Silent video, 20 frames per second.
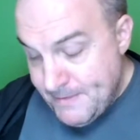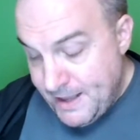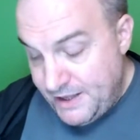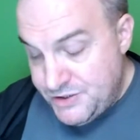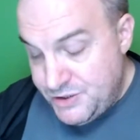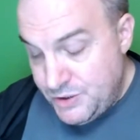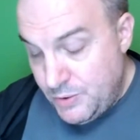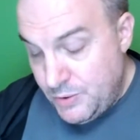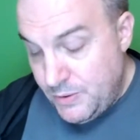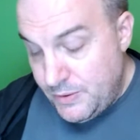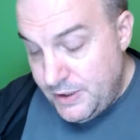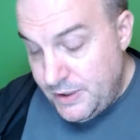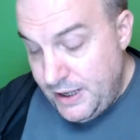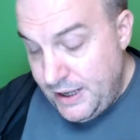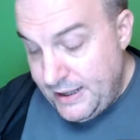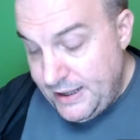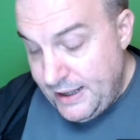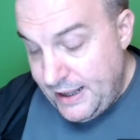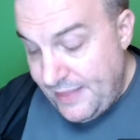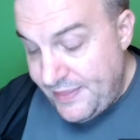And so
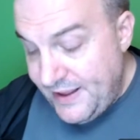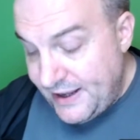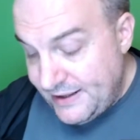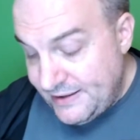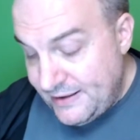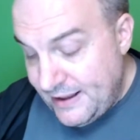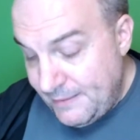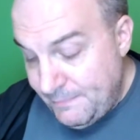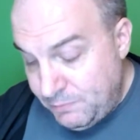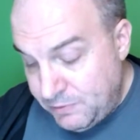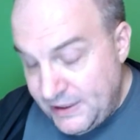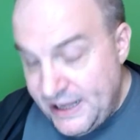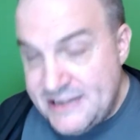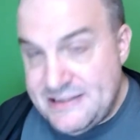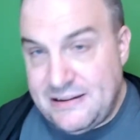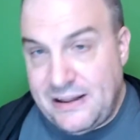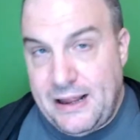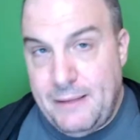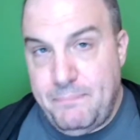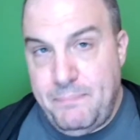I think it
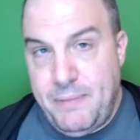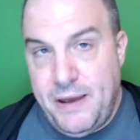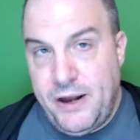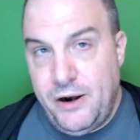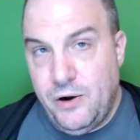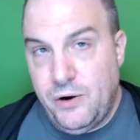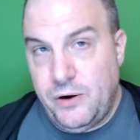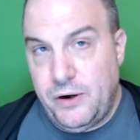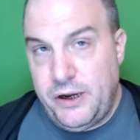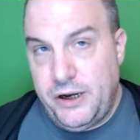plays a lot better